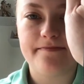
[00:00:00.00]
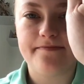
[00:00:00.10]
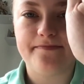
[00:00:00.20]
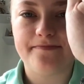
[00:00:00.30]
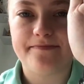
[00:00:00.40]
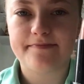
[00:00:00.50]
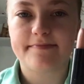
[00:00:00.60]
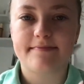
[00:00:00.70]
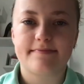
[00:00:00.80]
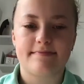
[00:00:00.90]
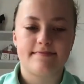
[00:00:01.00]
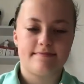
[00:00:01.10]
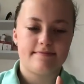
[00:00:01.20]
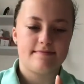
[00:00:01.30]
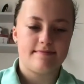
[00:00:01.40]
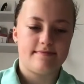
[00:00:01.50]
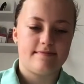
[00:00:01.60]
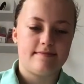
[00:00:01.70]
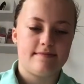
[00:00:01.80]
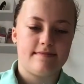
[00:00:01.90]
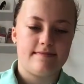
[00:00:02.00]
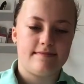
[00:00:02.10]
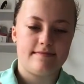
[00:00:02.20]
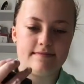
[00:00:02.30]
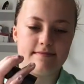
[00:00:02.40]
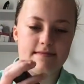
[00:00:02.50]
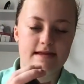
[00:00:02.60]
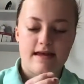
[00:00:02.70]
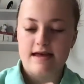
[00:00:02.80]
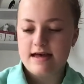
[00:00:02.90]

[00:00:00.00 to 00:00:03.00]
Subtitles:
Nothing is said.